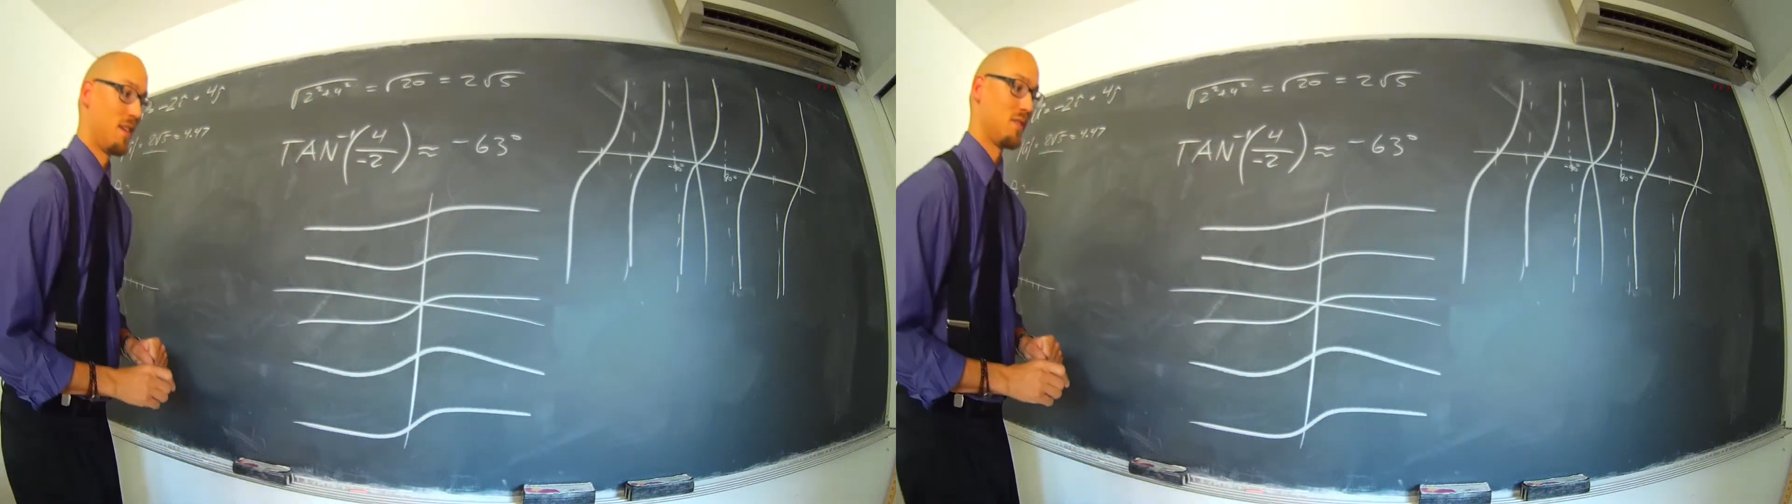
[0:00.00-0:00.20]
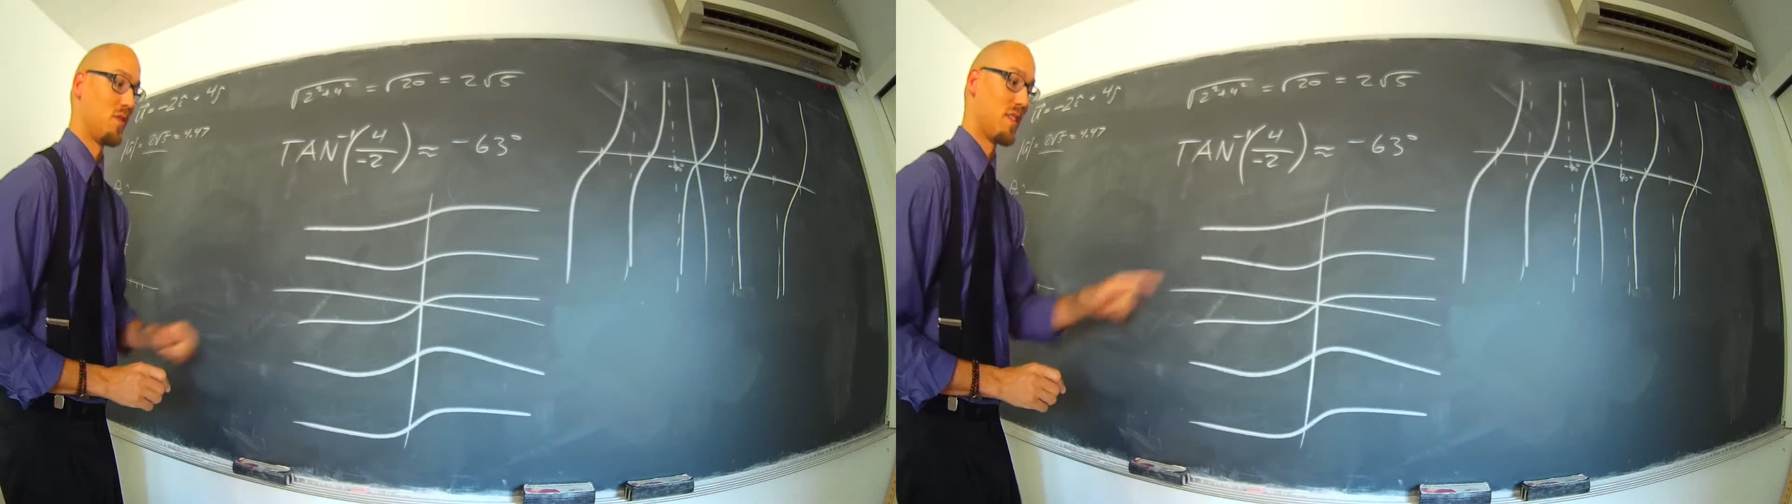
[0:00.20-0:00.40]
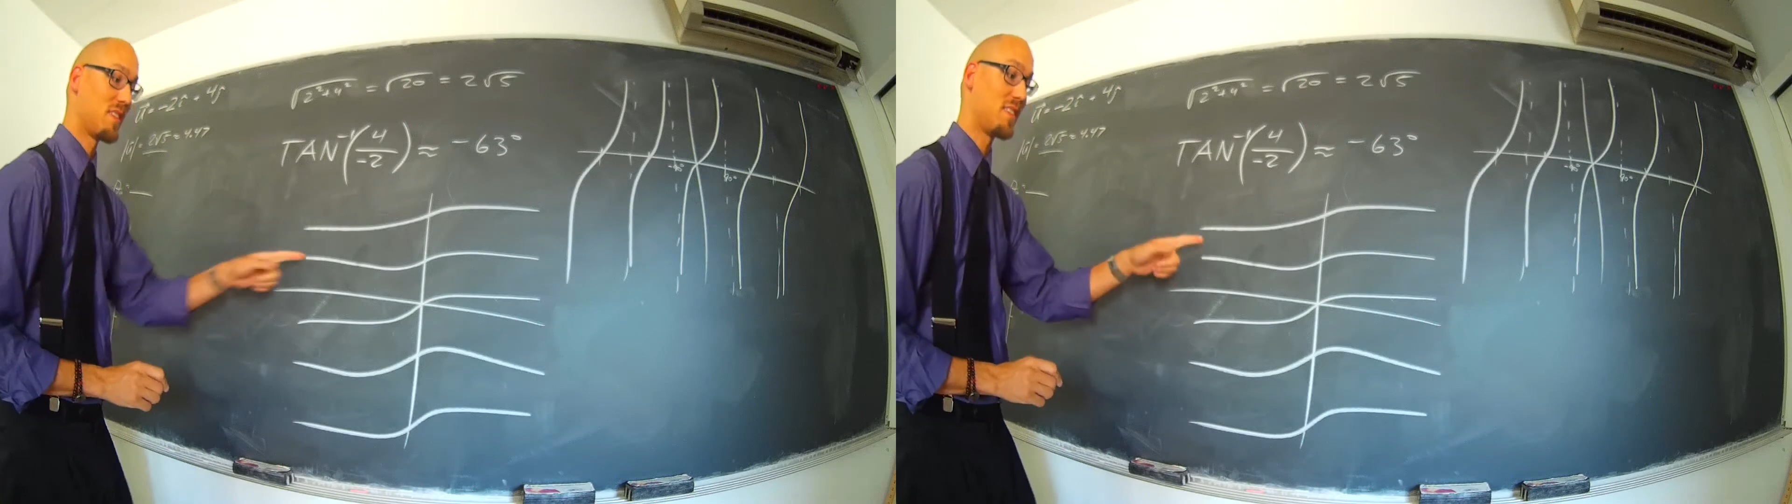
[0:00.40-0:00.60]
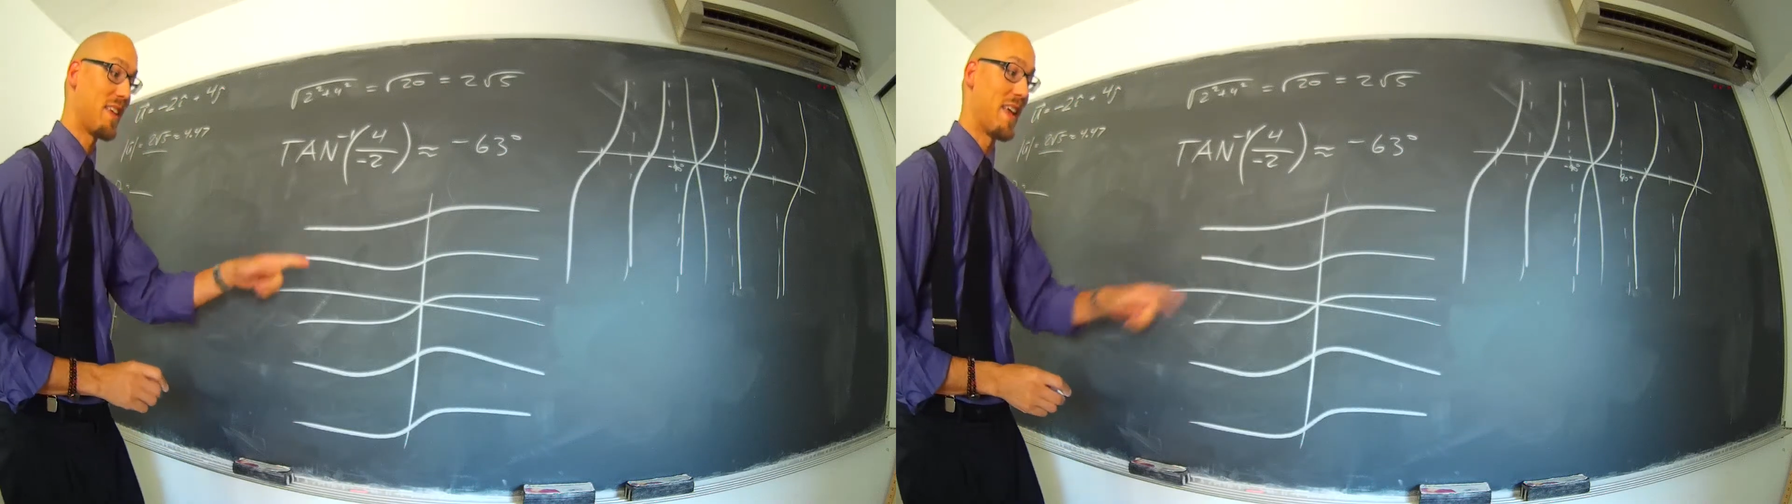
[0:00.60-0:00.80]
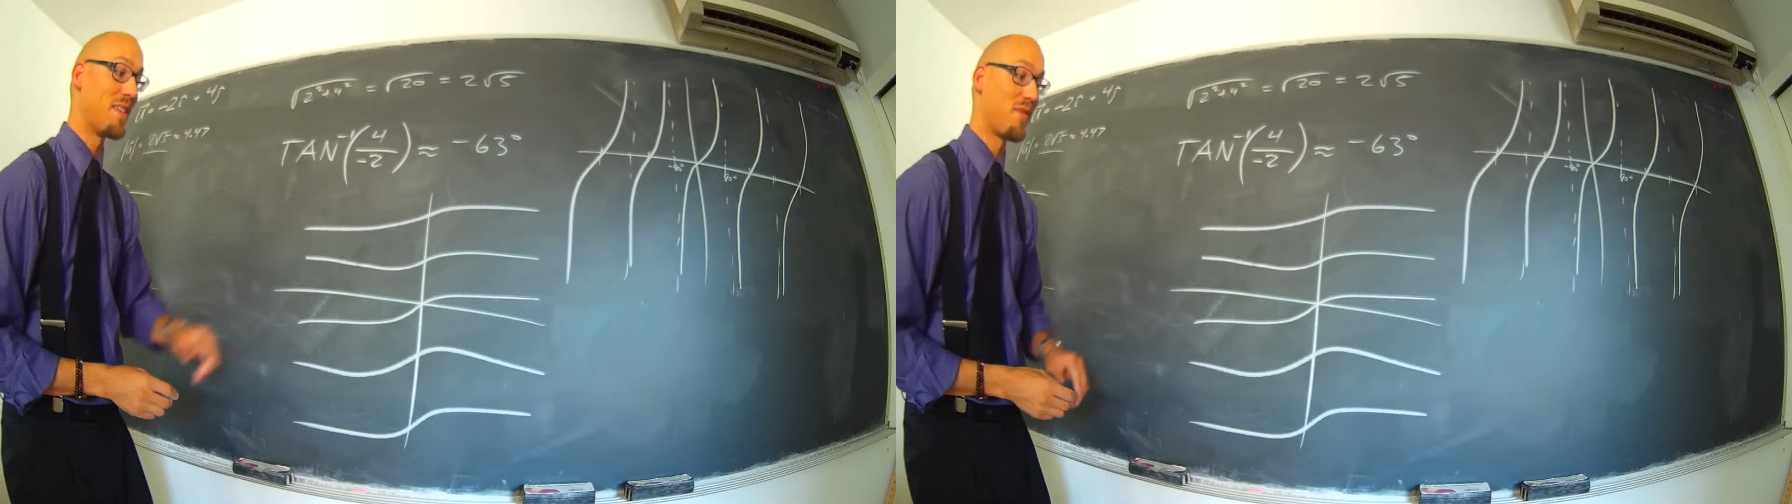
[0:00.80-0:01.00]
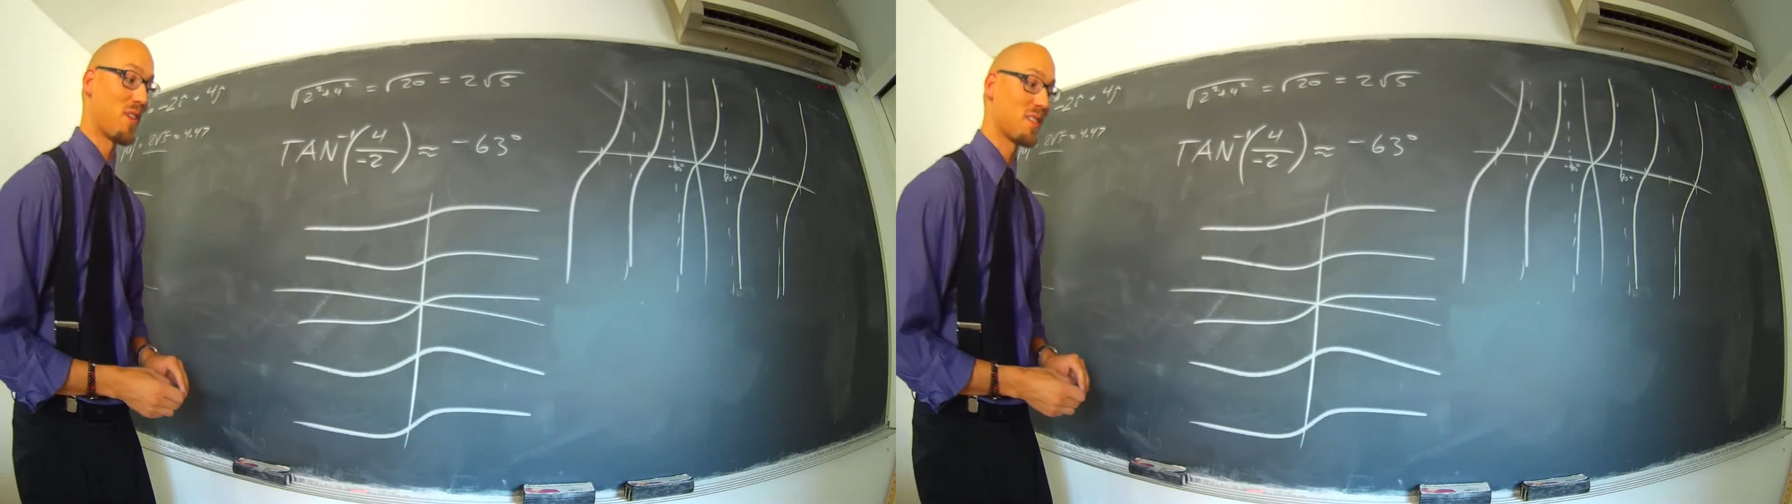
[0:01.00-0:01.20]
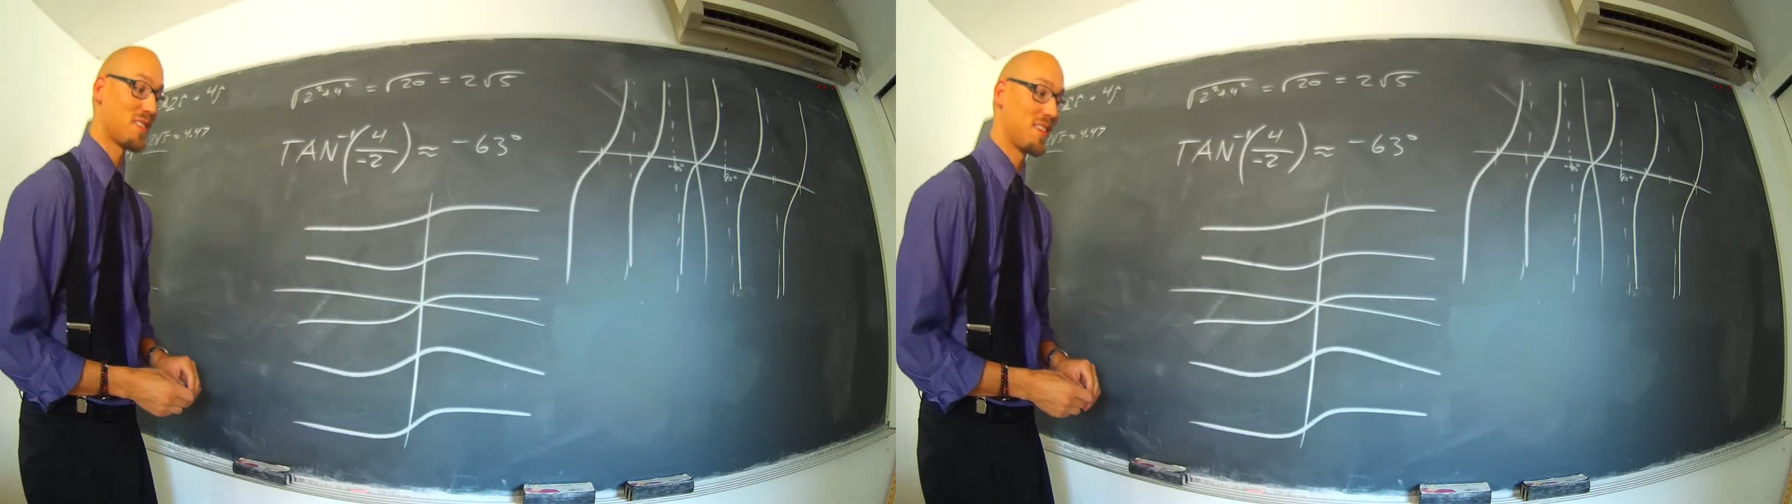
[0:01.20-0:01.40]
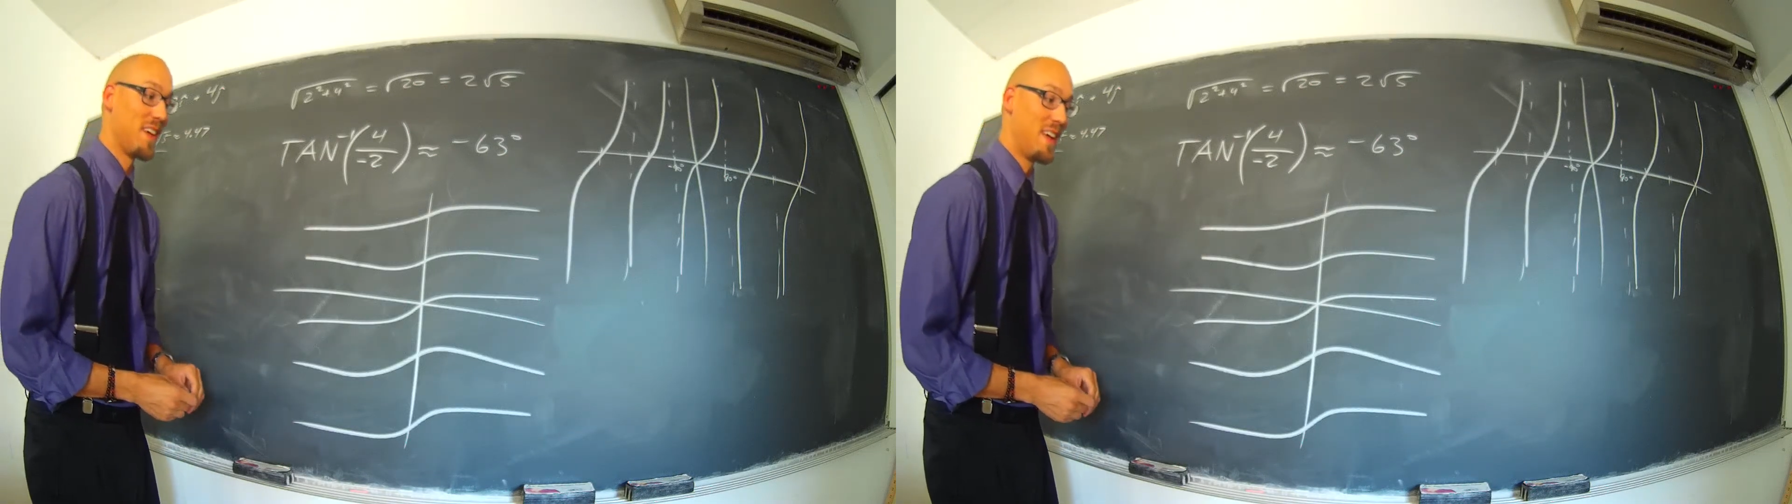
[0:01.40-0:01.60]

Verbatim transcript: So this is the That's inverse.